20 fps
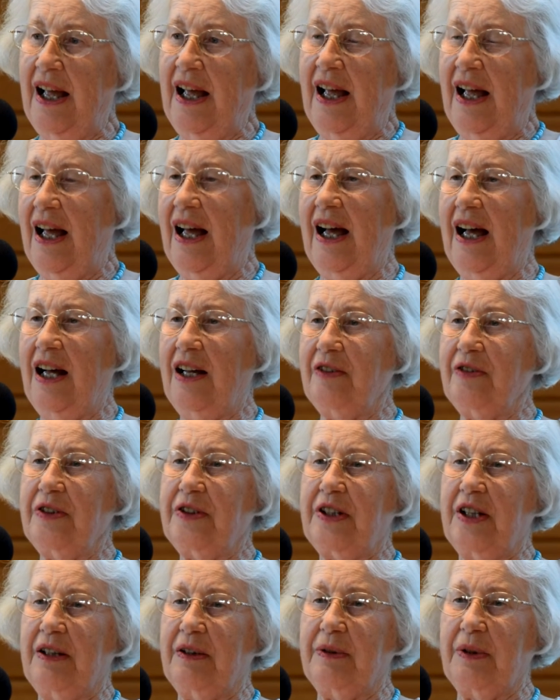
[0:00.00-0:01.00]

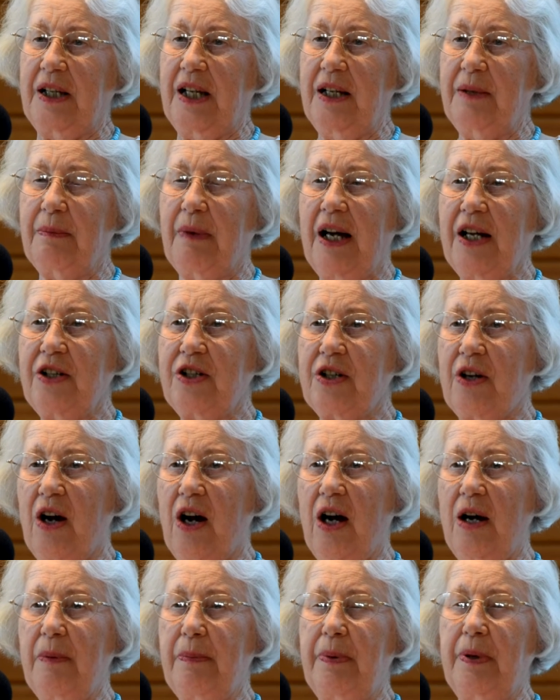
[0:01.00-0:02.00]
And in my
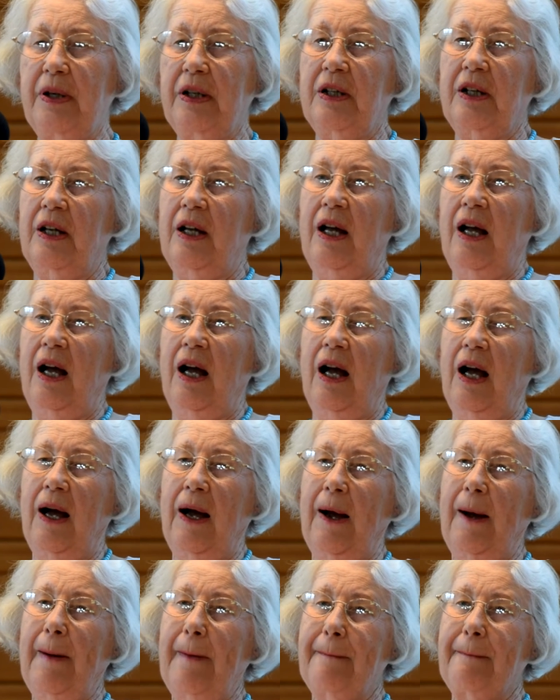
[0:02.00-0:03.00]
job,
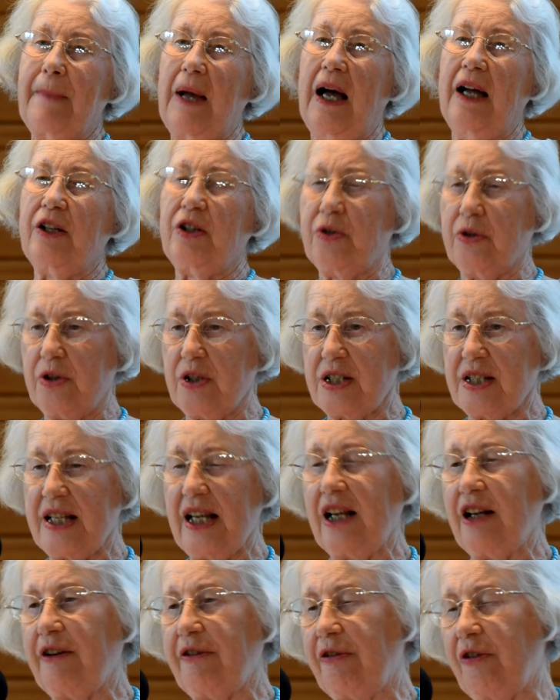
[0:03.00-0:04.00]
I took
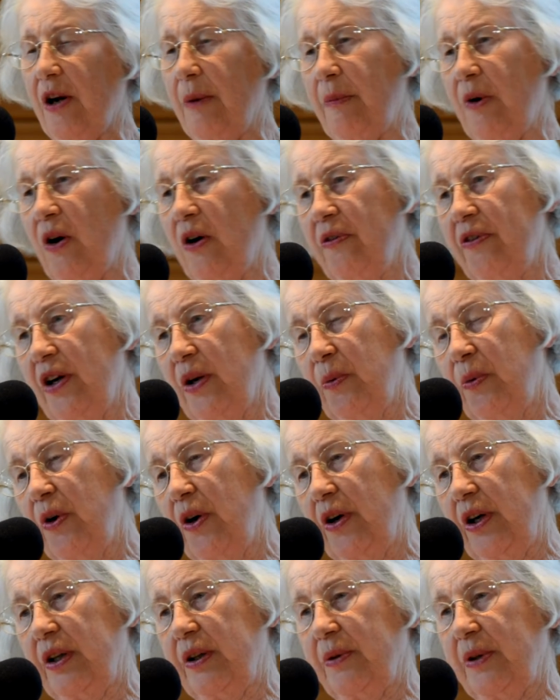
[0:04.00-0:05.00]
sick from
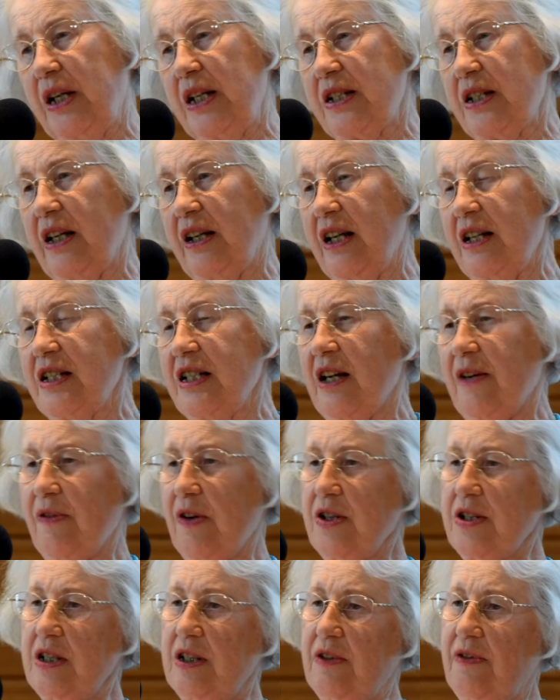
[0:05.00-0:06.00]
overwork because I guess I
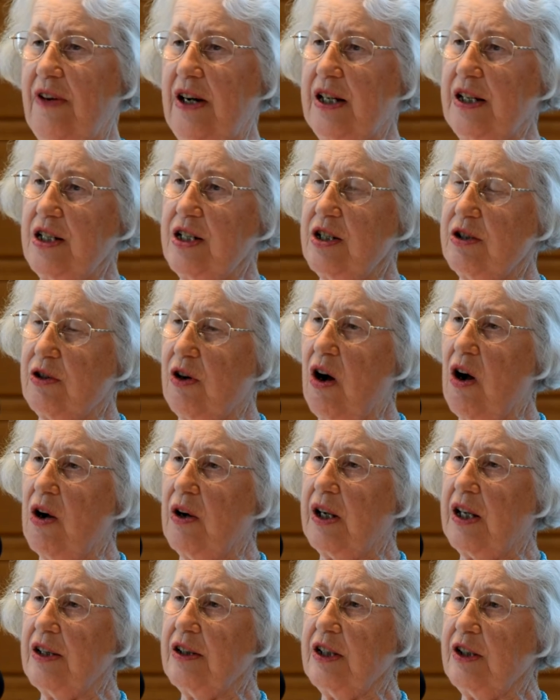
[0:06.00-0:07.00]
wasn't very
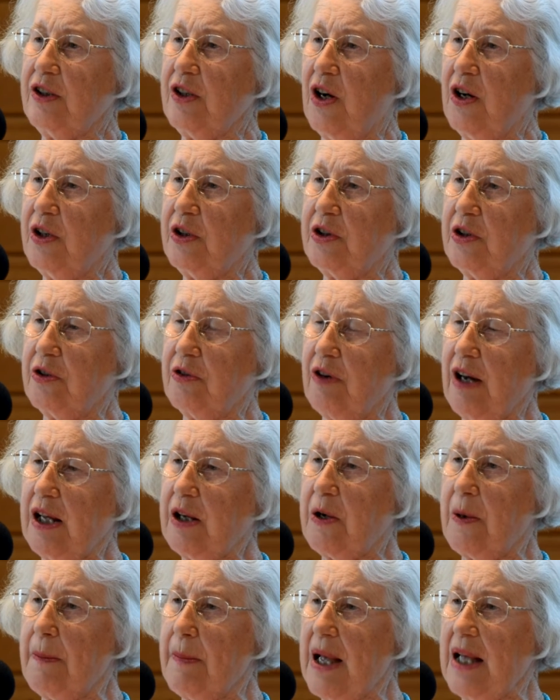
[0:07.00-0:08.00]
strong. And the doctor
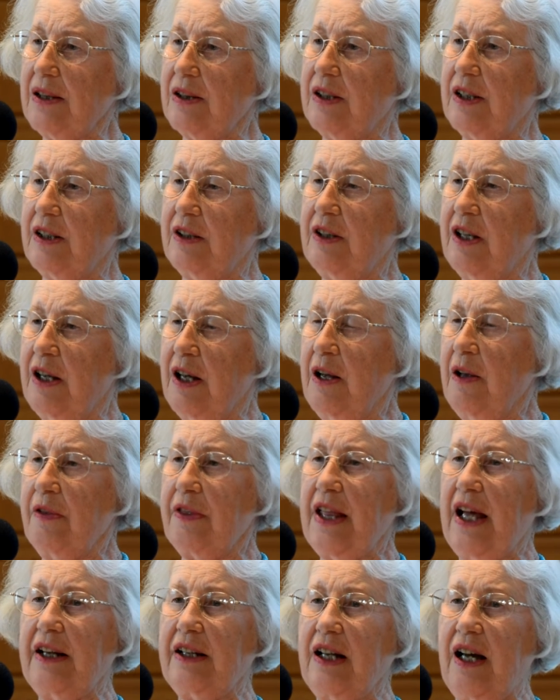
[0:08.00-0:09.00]
recommended
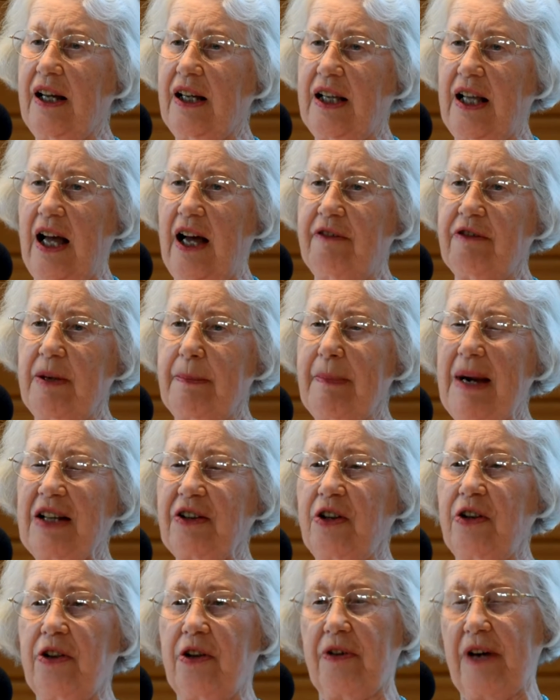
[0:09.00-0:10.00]
that I have a
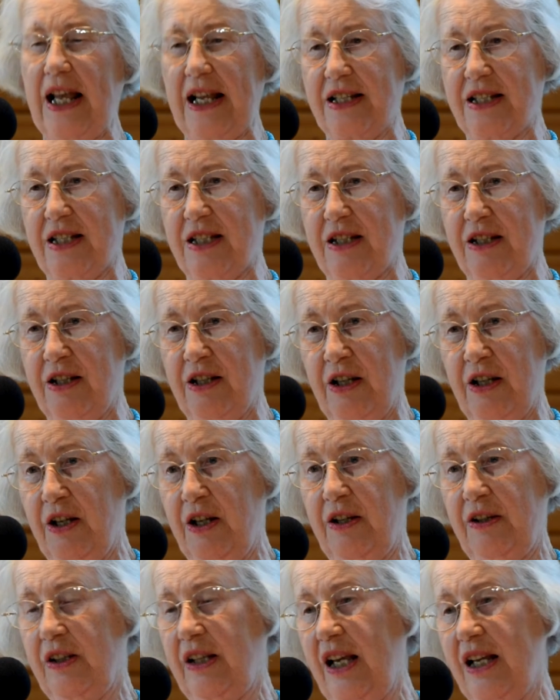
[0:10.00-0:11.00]
month rest.
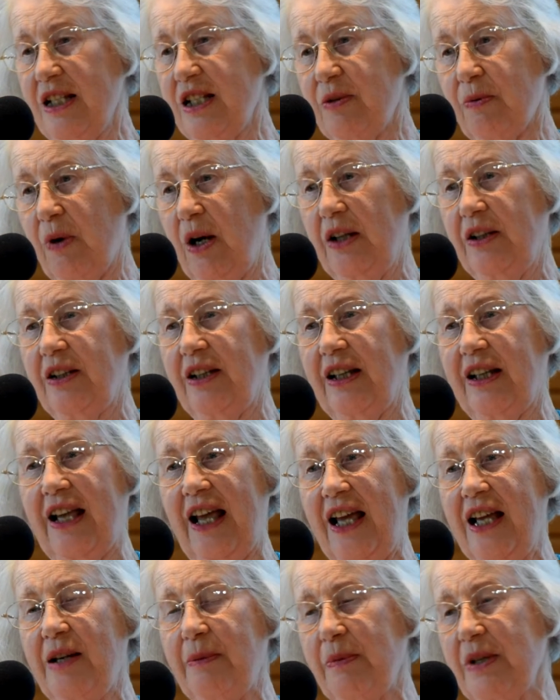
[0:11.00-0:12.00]
Guess what?
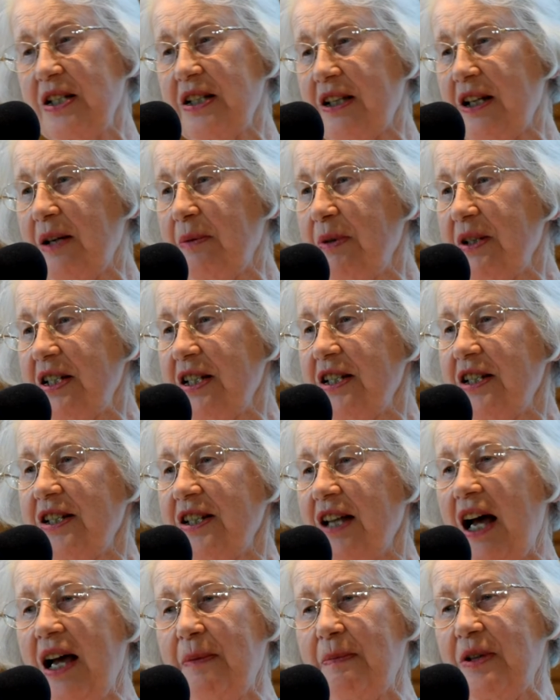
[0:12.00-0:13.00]
Again, Mr. and Mrs.
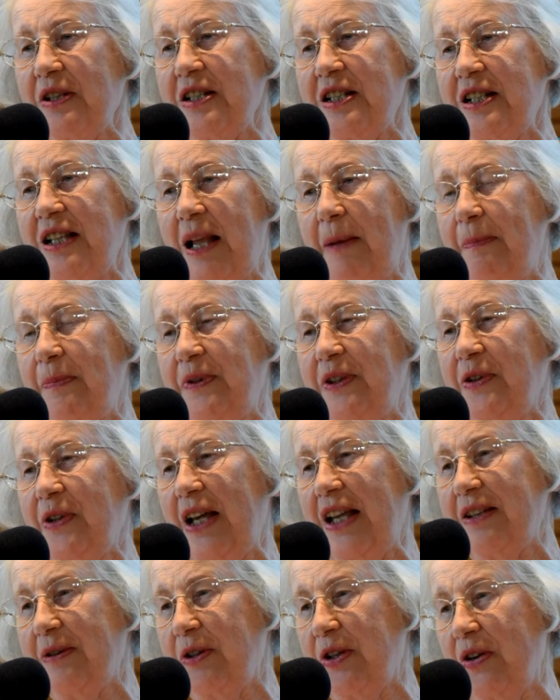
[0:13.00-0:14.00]
Simons leapt
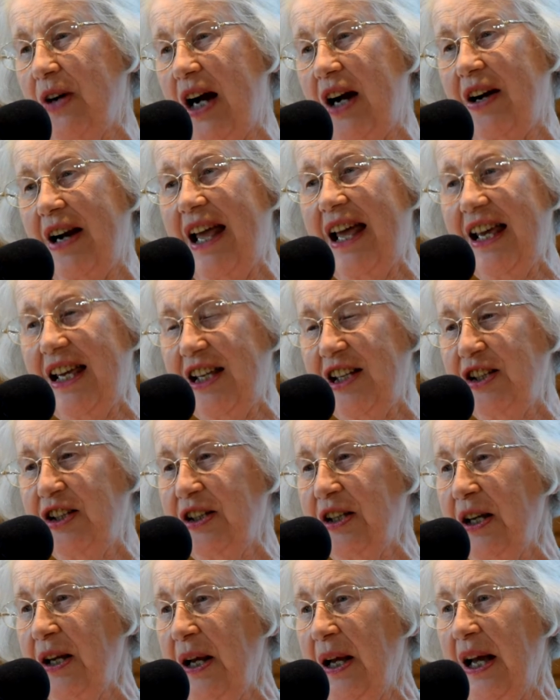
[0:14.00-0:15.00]
to our aid
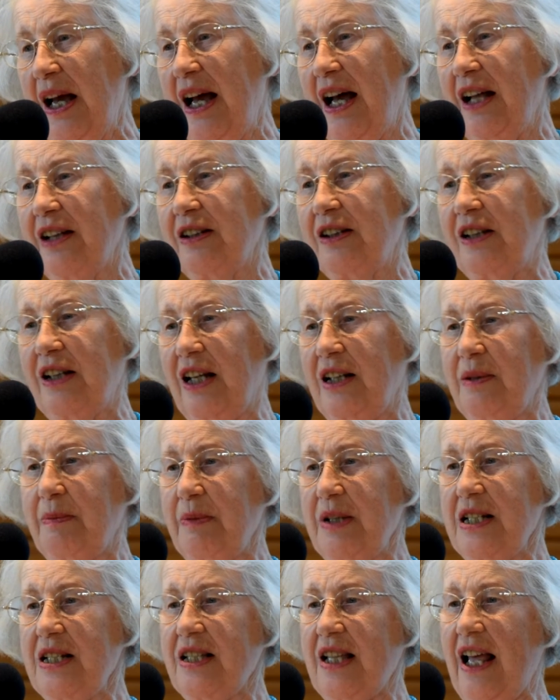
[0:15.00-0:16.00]
and let
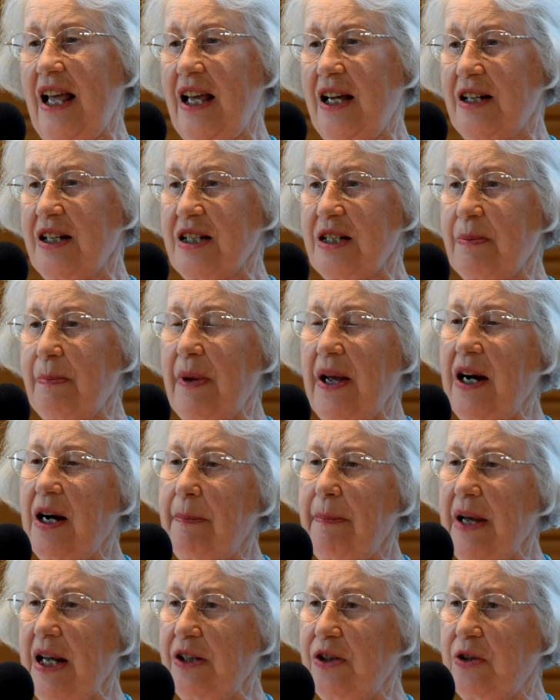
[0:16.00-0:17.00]
me stay in a spare
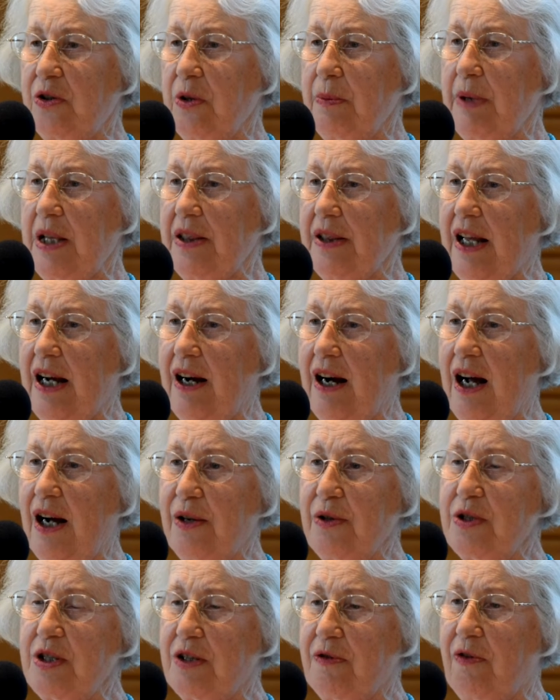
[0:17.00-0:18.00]
bedroom in their
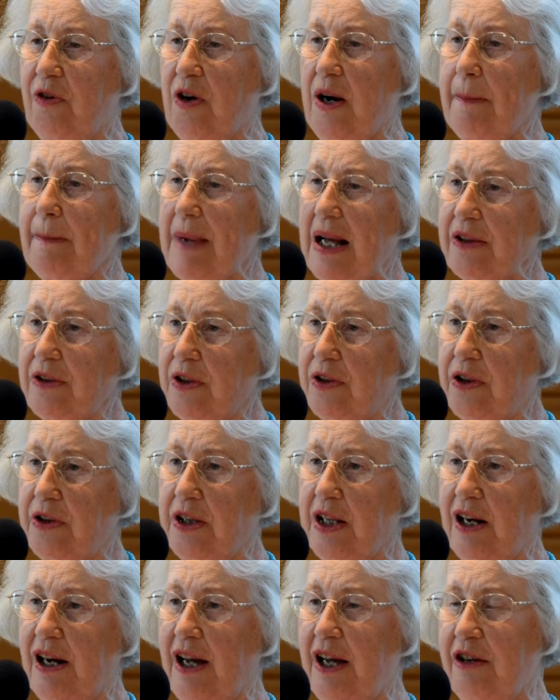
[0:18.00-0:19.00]
house for a
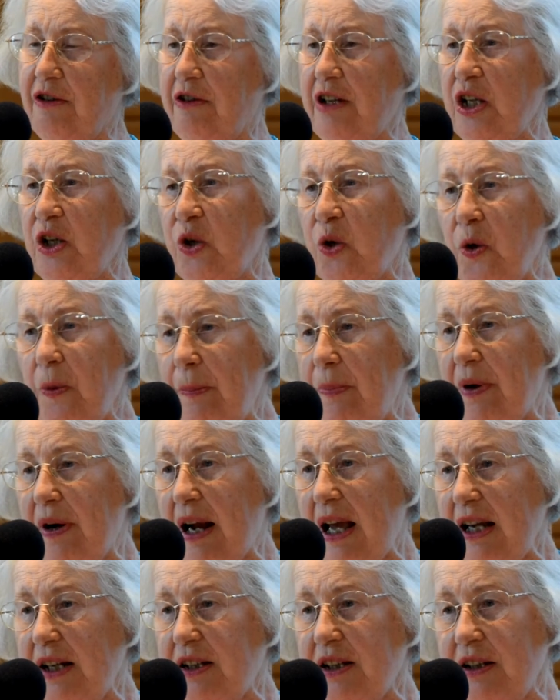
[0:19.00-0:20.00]
month till I
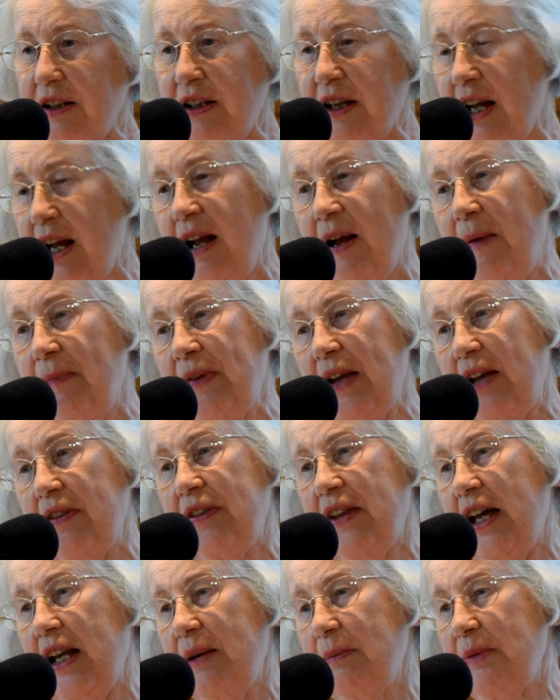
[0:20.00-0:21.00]
recuperated.
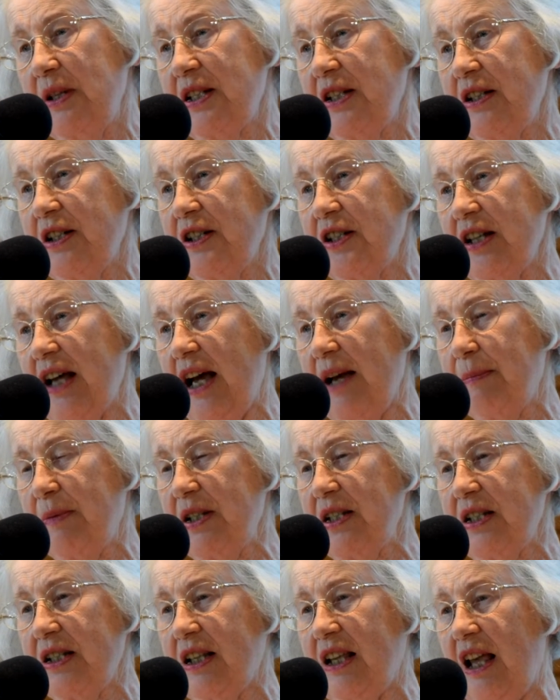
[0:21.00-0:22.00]
And then Mr.
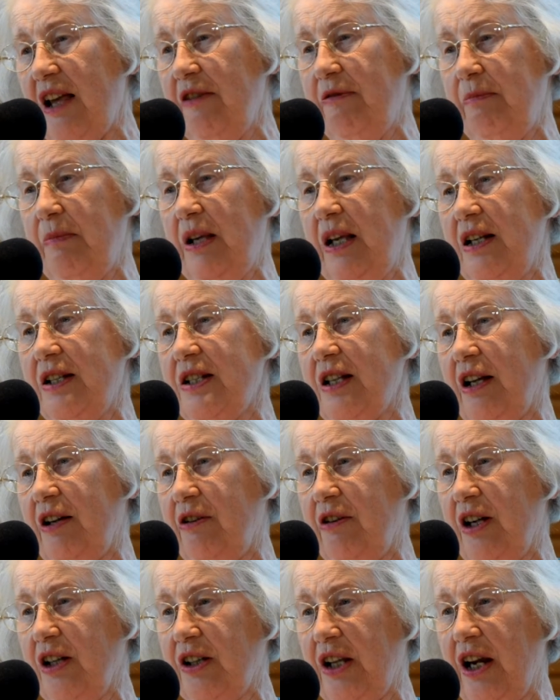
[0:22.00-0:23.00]
Simons gave me a
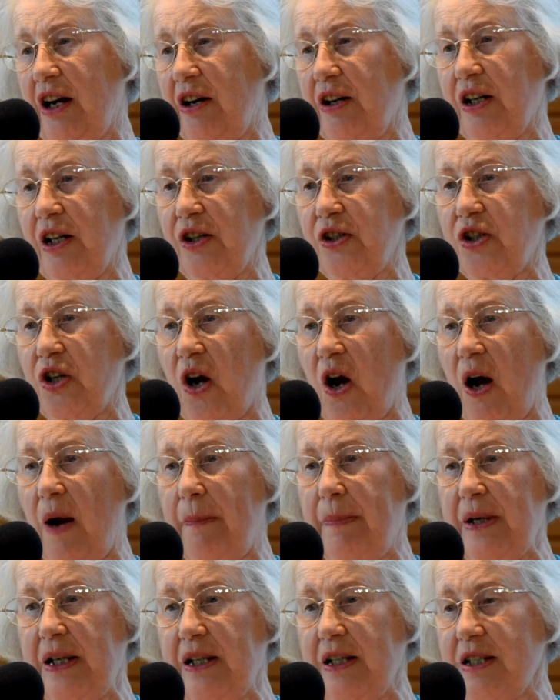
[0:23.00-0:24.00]
secretarial
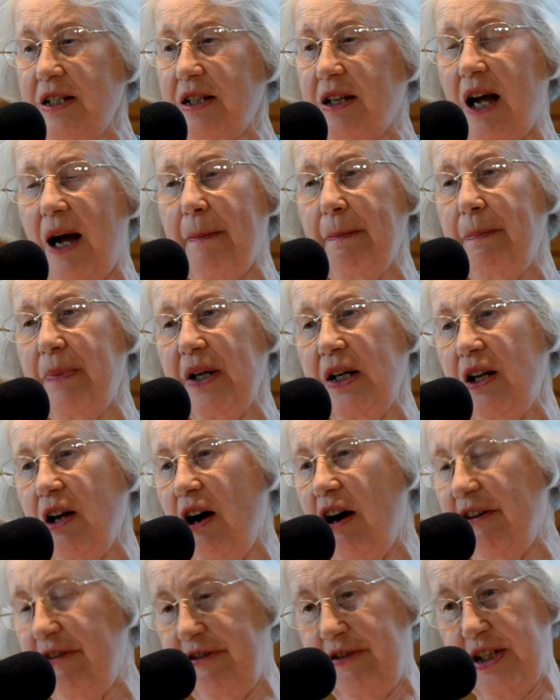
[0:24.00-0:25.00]
job in his company
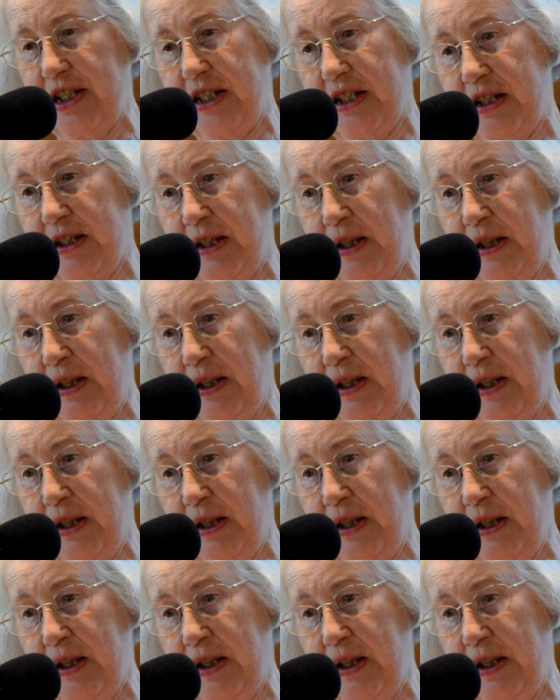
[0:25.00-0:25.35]
office.